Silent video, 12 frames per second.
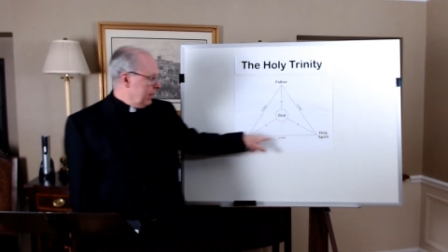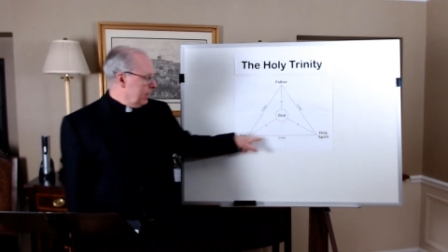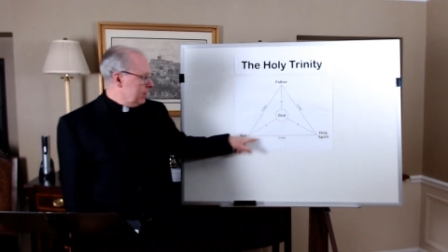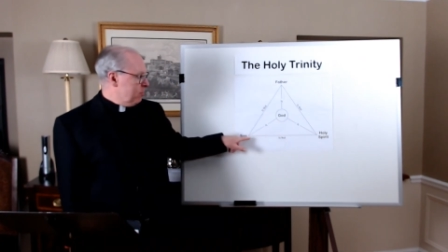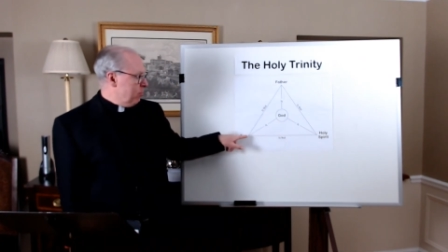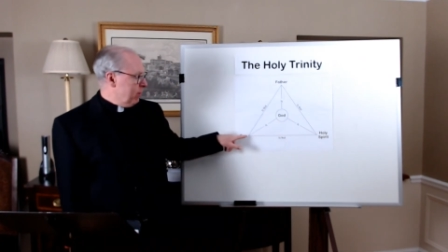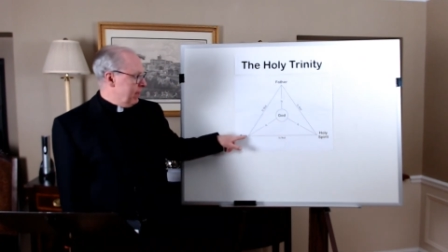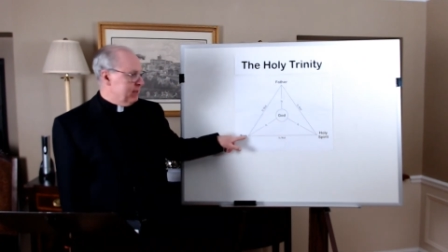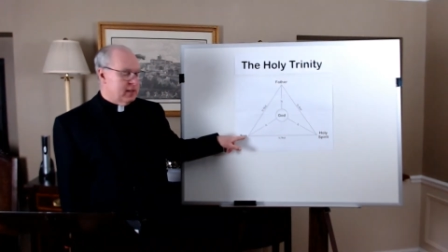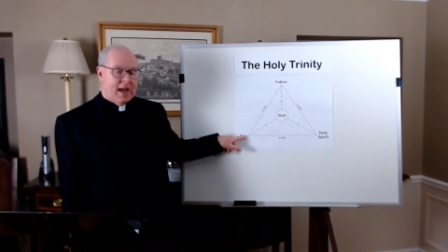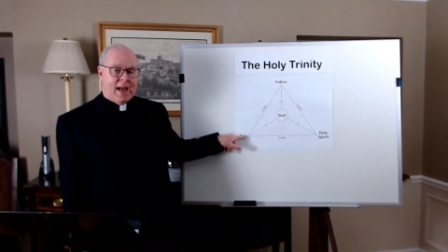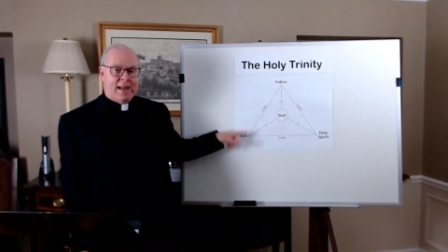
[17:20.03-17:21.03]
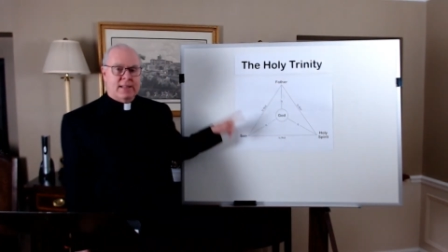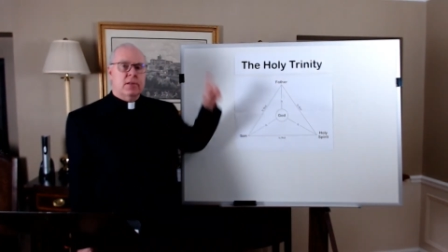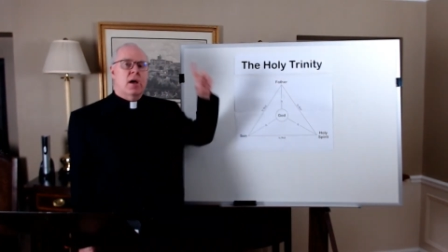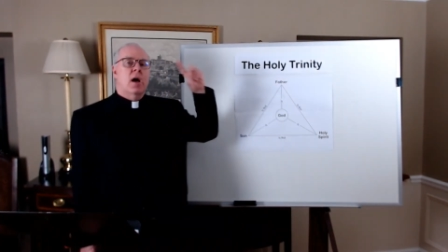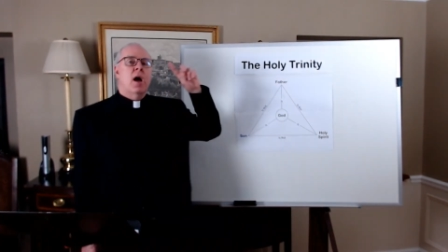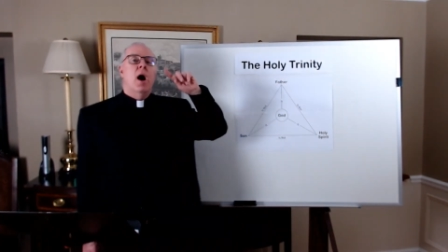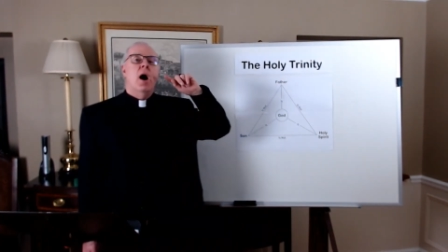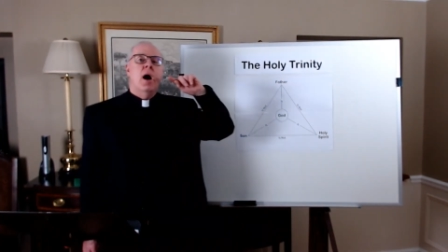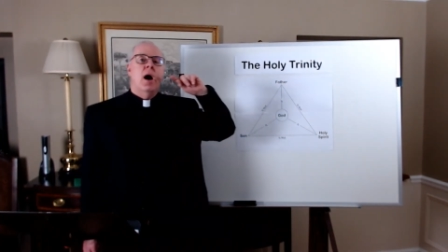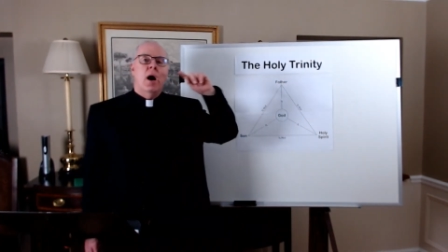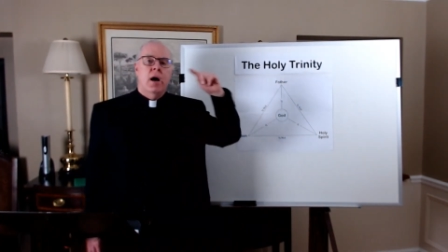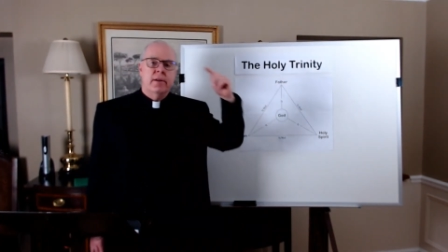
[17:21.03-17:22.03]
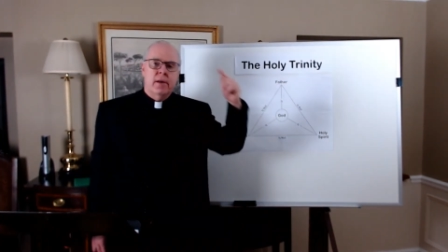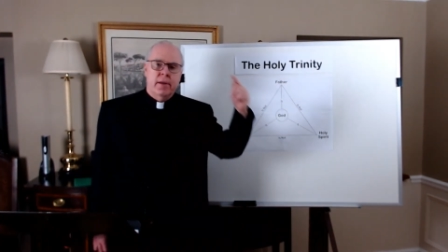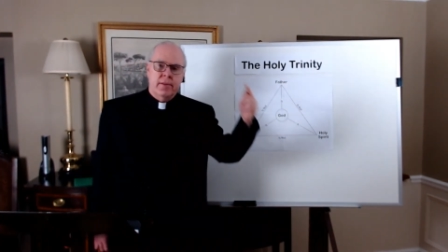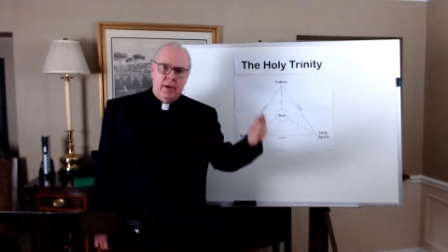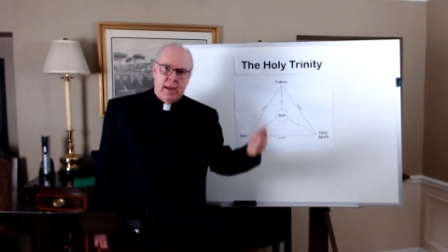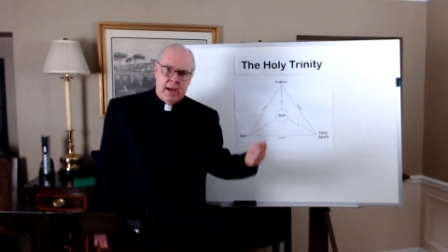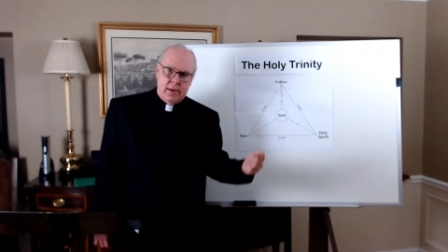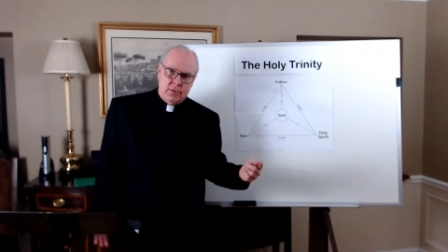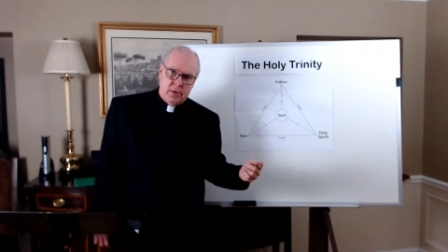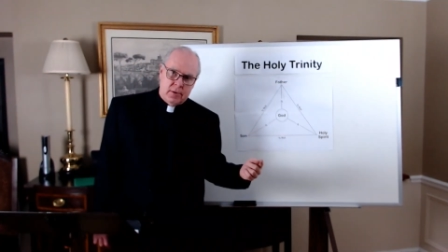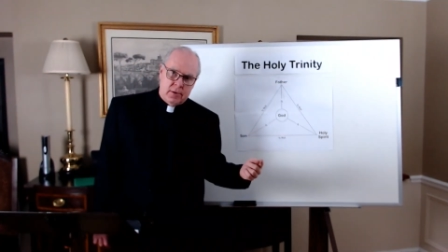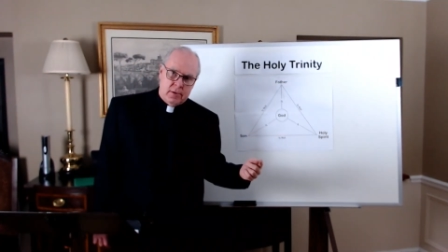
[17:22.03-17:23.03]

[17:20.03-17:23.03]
his place as another counselor,